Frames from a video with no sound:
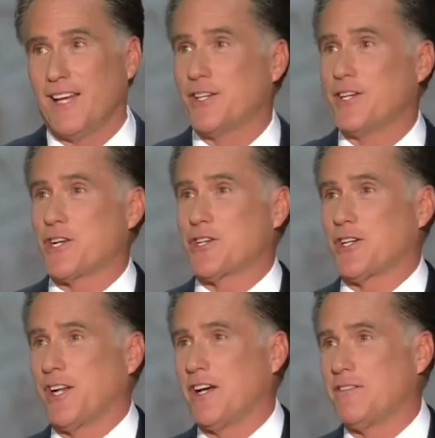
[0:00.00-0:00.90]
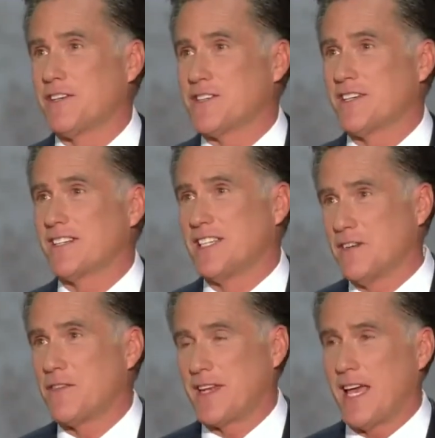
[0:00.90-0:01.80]
Unconditional love is a
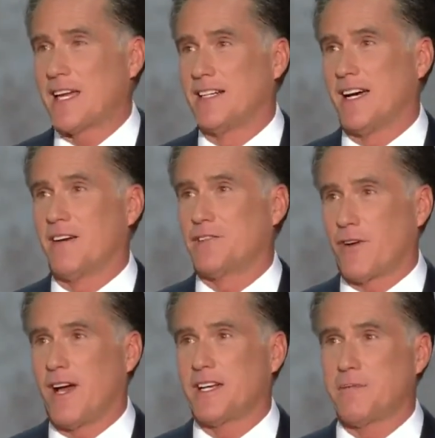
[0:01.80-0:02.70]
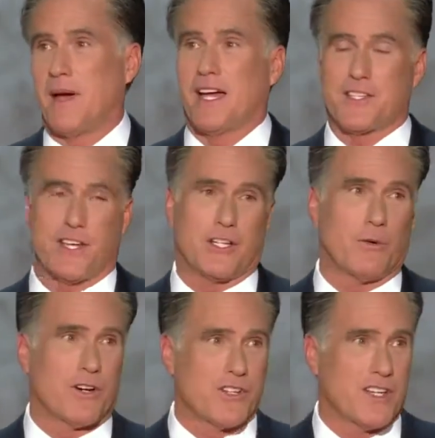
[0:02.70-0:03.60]
gift that Ann and I have tried to pass on
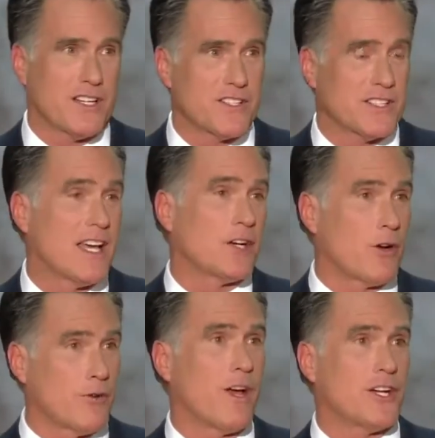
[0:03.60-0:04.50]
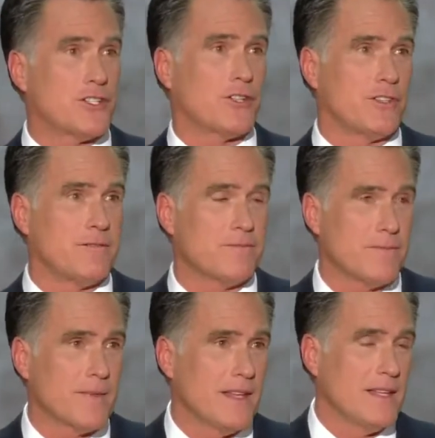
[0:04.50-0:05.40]
to our sons and now to our grandchildren.
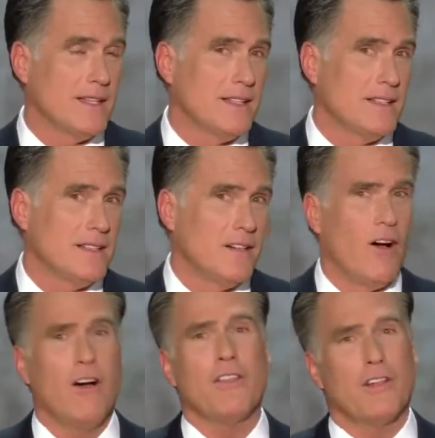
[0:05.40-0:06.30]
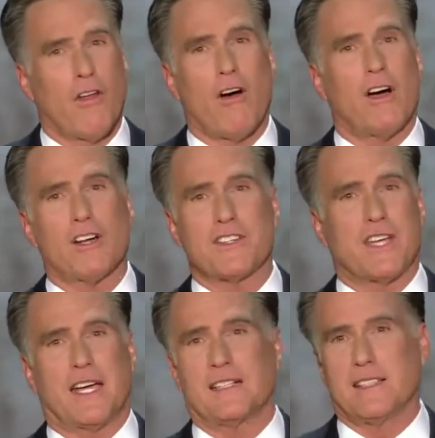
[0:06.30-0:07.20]
All the
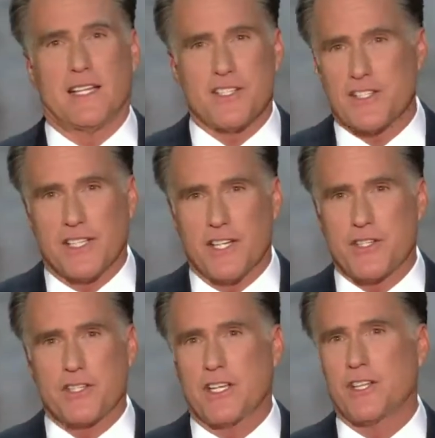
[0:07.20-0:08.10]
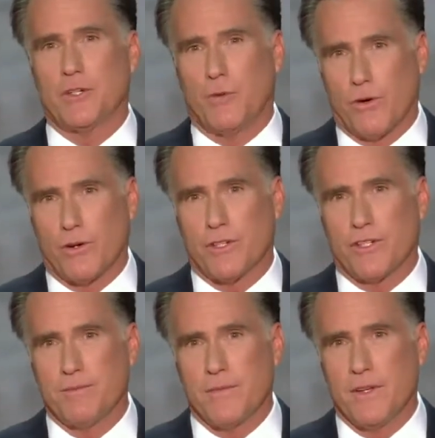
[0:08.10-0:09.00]
laws and legislation in the
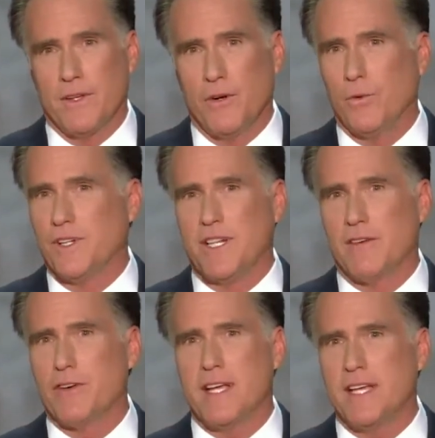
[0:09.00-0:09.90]
world will never